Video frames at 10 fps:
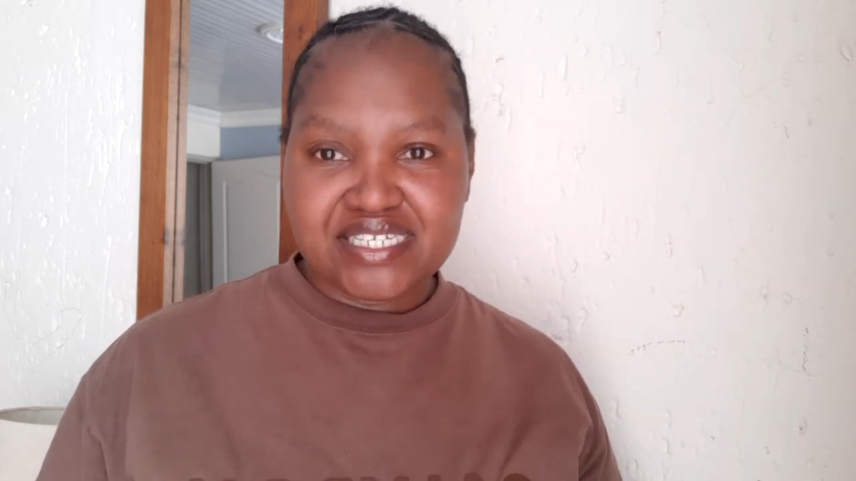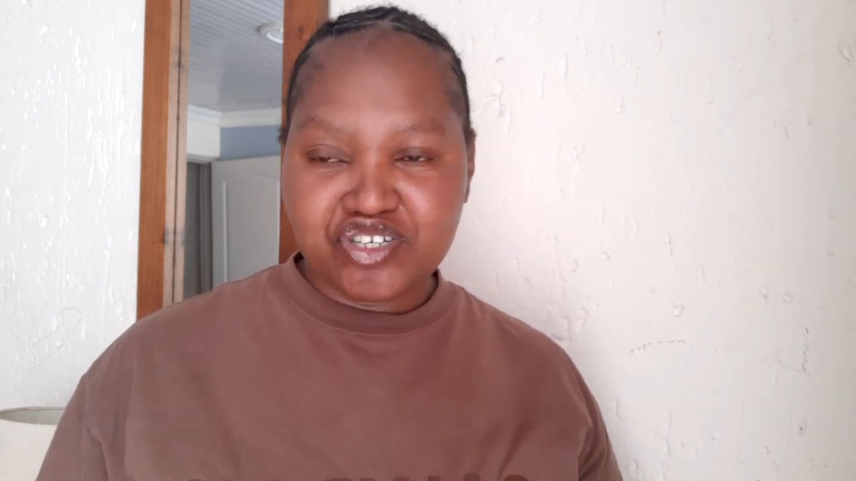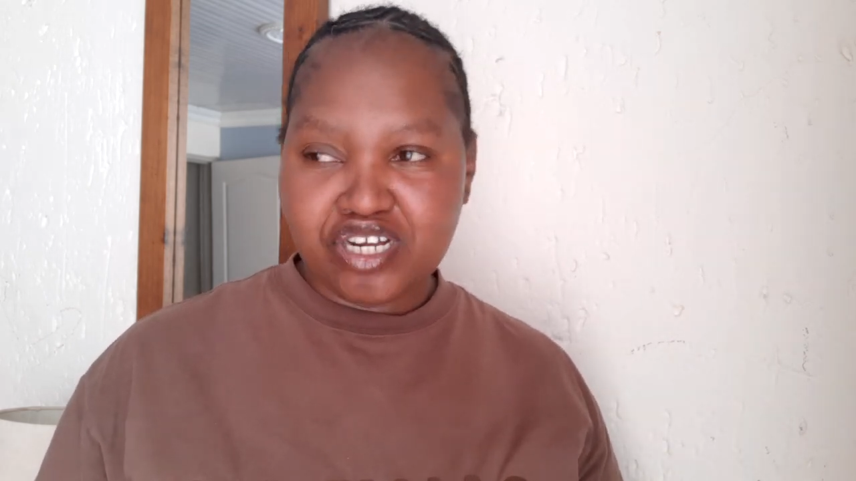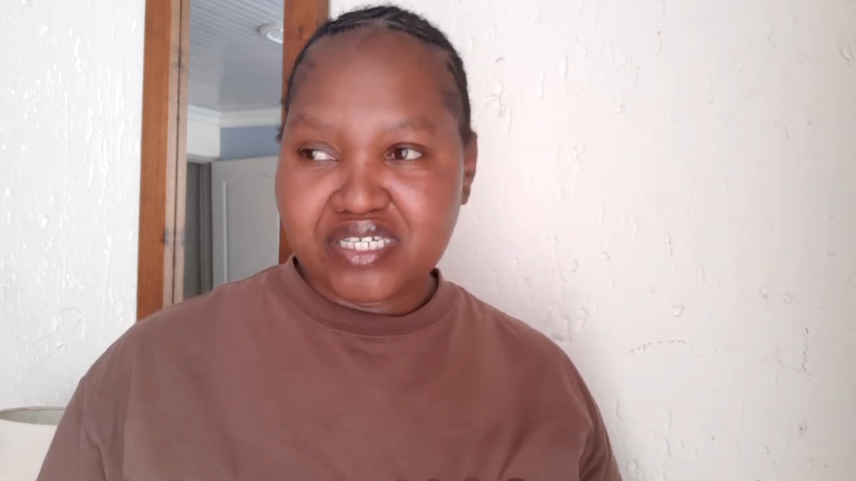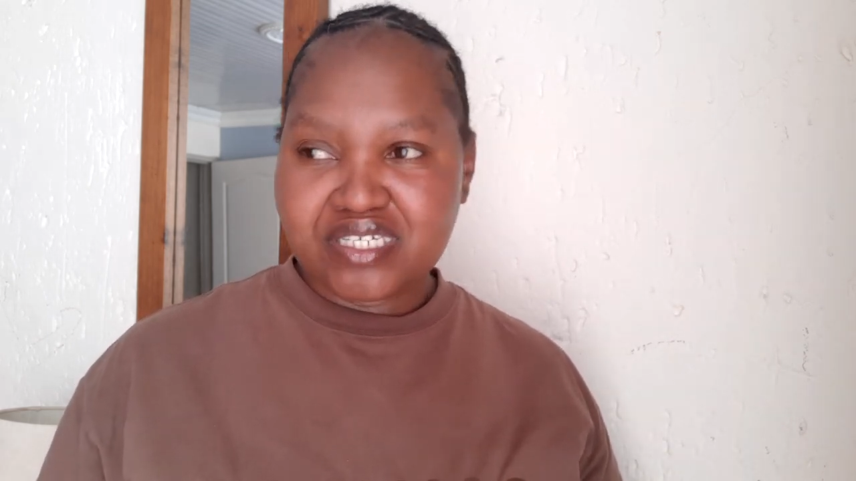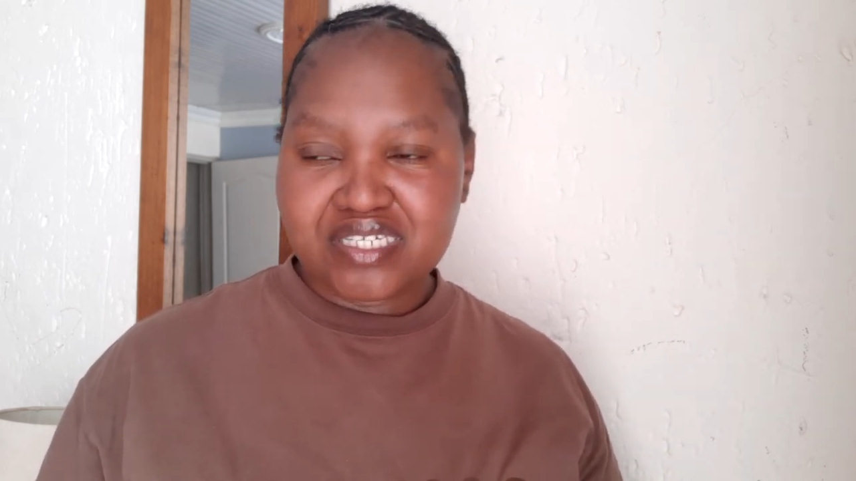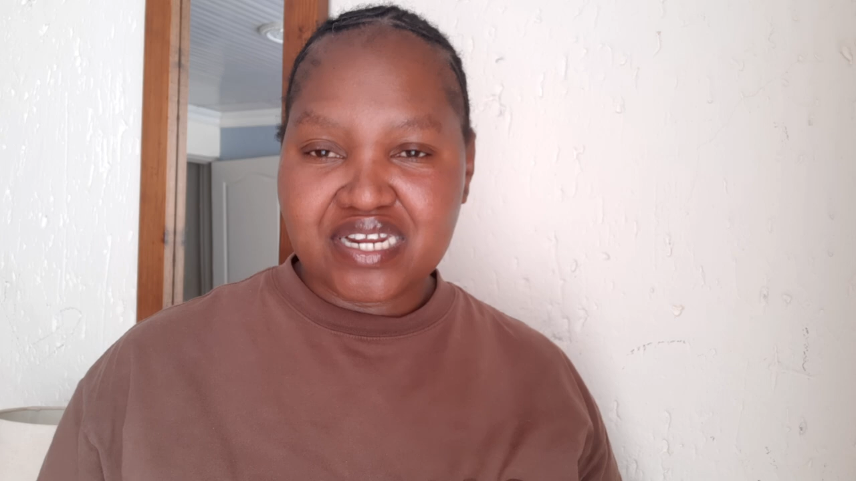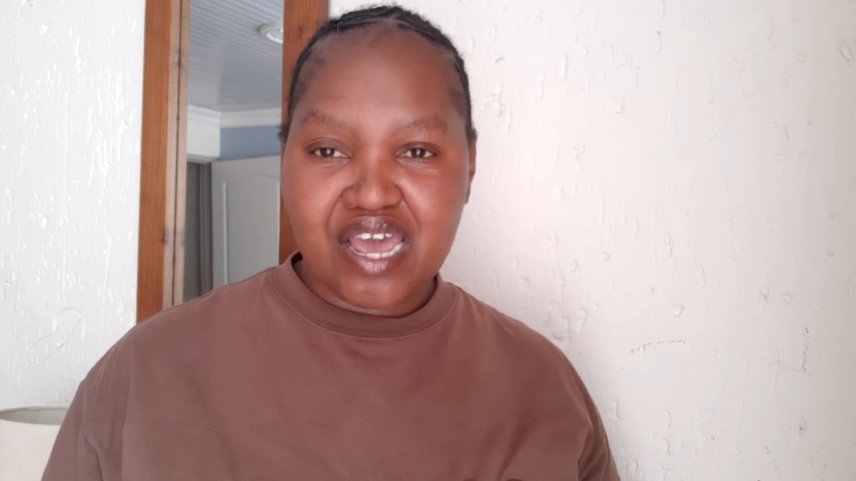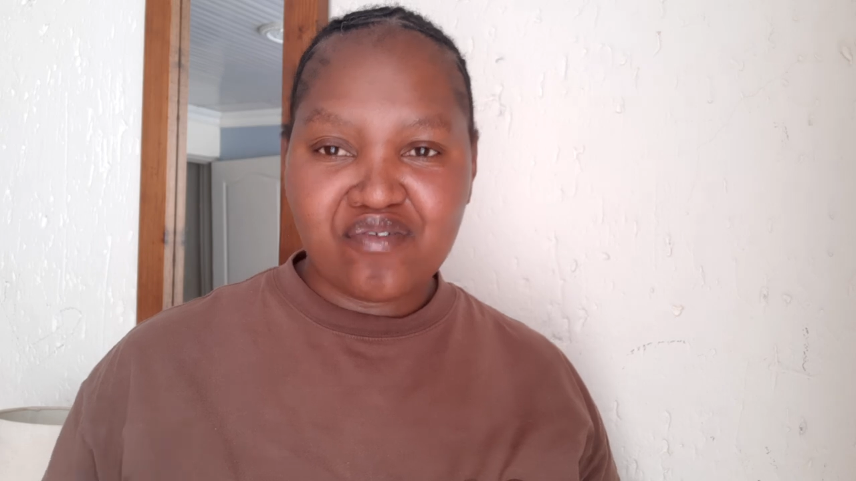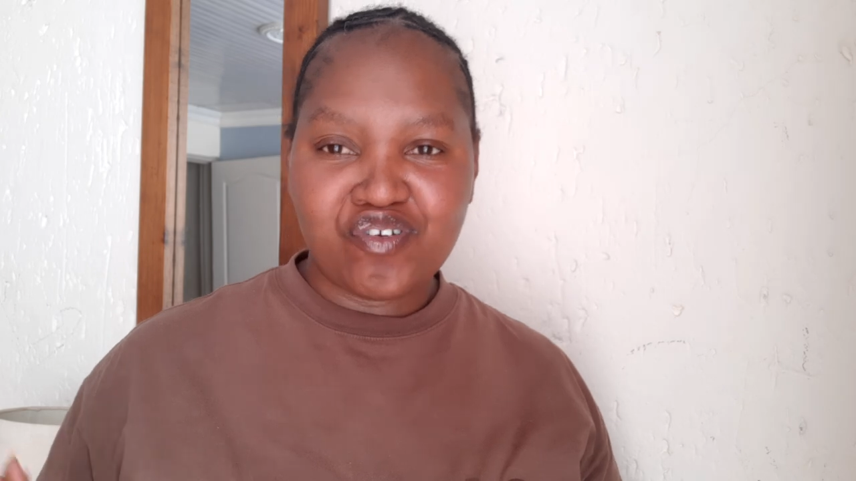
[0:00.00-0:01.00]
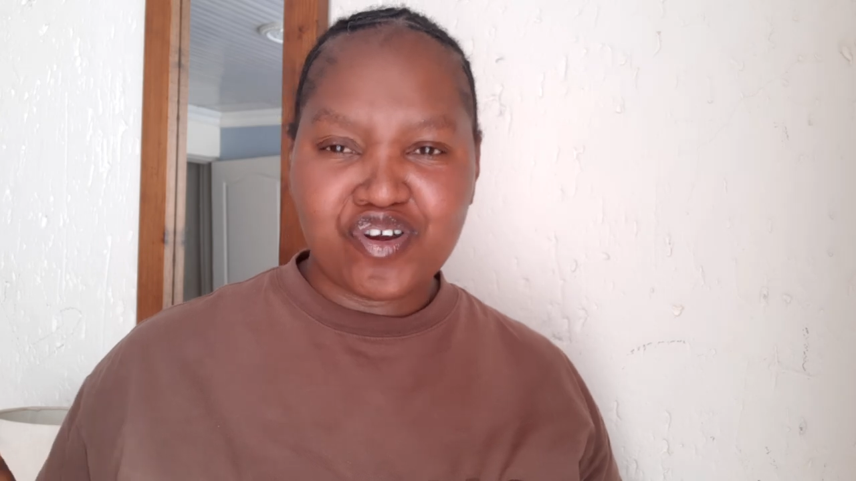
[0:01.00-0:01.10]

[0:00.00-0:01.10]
did not have